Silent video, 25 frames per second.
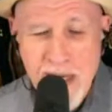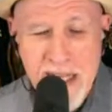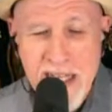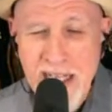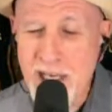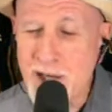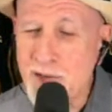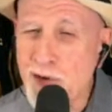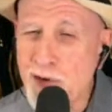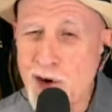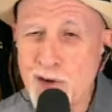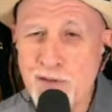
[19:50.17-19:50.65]

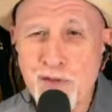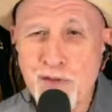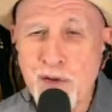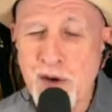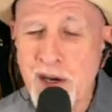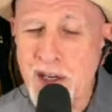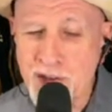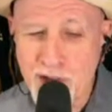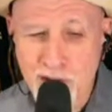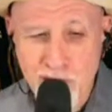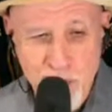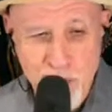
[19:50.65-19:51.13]
Many of our
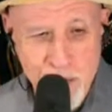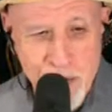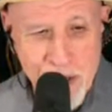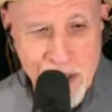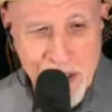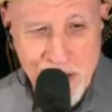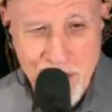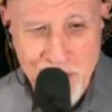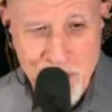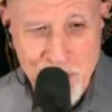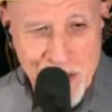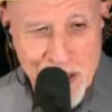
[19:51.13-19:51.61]
friends from
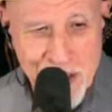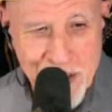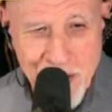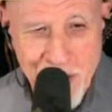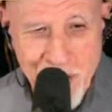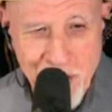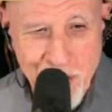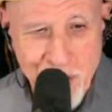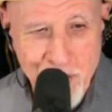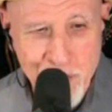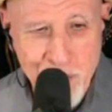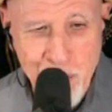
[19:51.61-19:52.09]
LA City
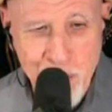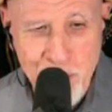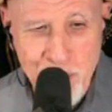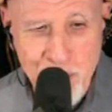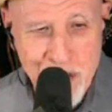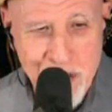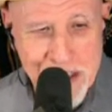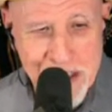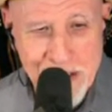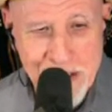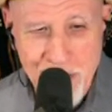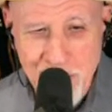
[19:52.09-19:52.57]
College were
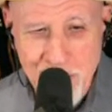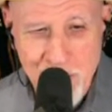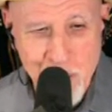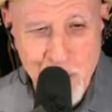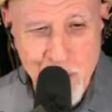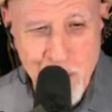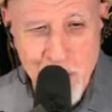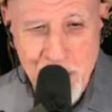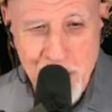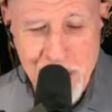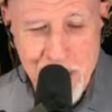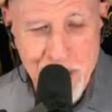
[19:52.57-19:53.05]
in
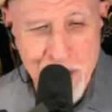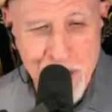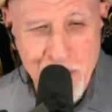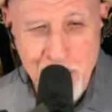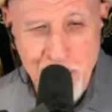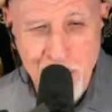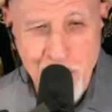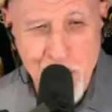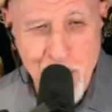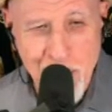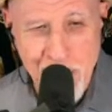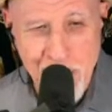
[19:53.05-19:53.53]

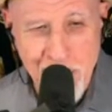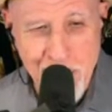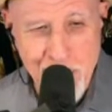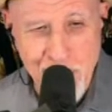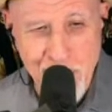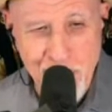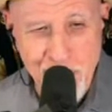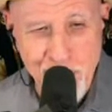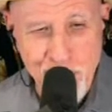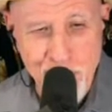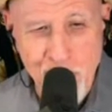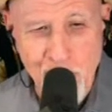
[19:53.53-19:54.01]

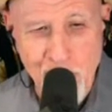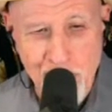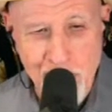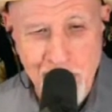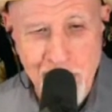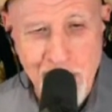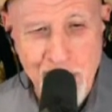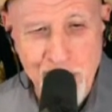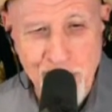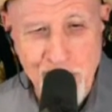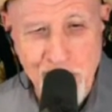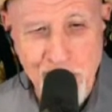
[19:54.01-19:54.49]
the show. I'm
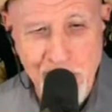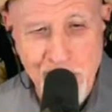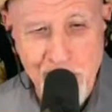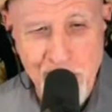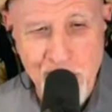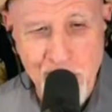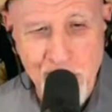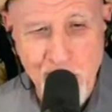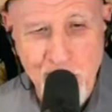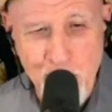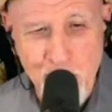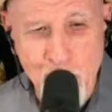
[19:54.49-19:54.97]
going to give
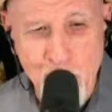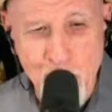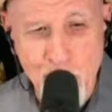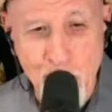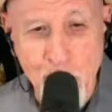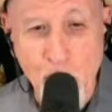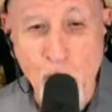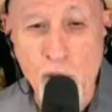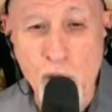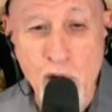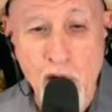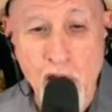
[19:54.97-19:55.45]
you a little quote
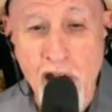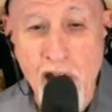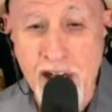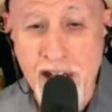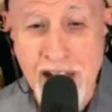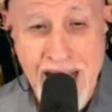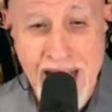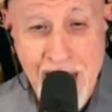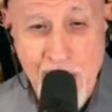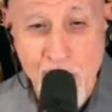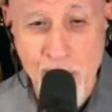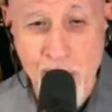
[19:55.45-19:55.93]
here. Oh, Ron
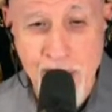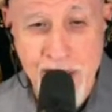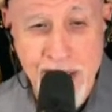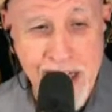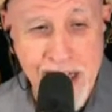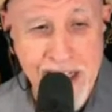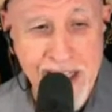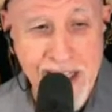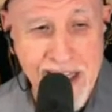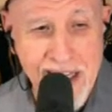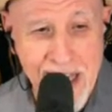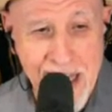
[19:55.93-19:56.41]
Howard
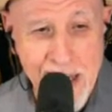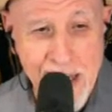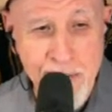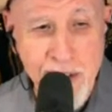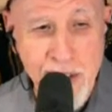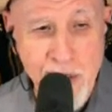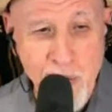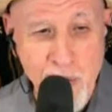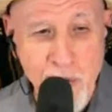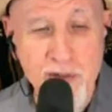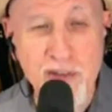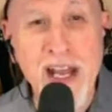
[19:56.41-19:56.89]
had a
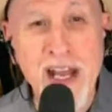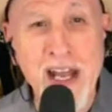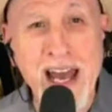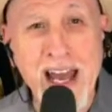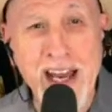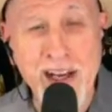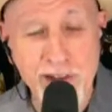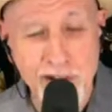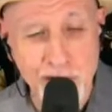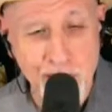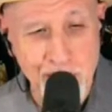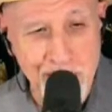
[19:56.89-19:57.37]
cameo as an
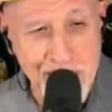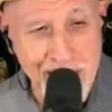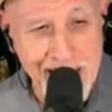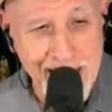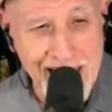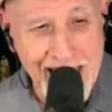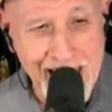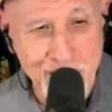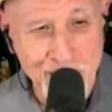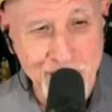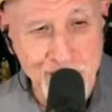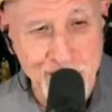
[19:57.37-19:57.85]
actor in the
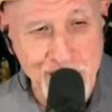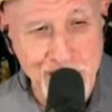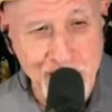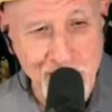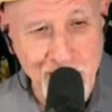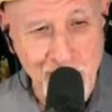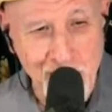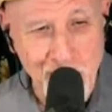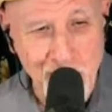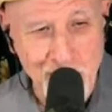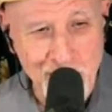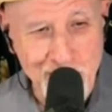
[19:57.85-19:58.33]
casting
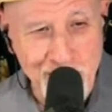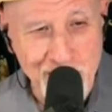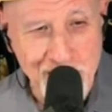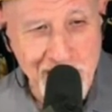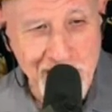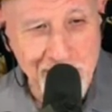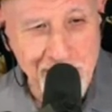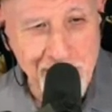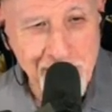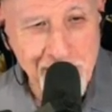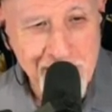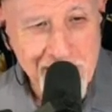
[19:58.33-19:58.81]
call
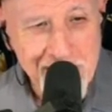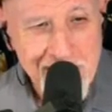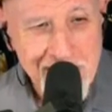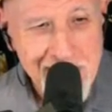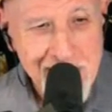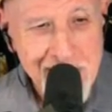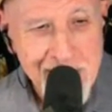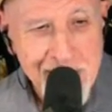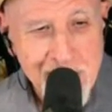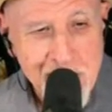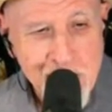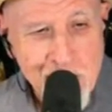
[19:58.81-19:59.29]
scene.
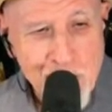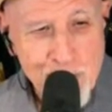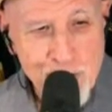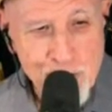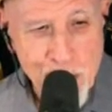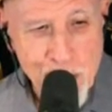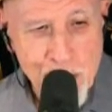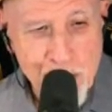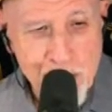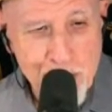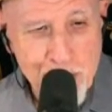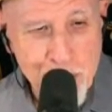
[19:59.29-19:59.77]

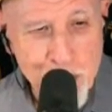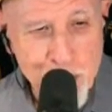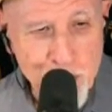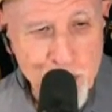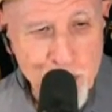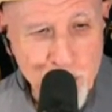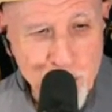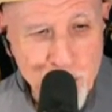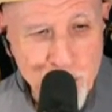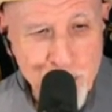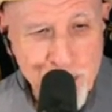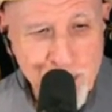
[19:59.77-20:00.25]
From
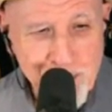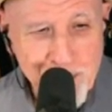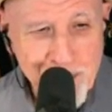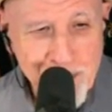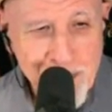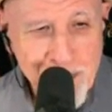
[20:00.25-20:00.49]
Bruce,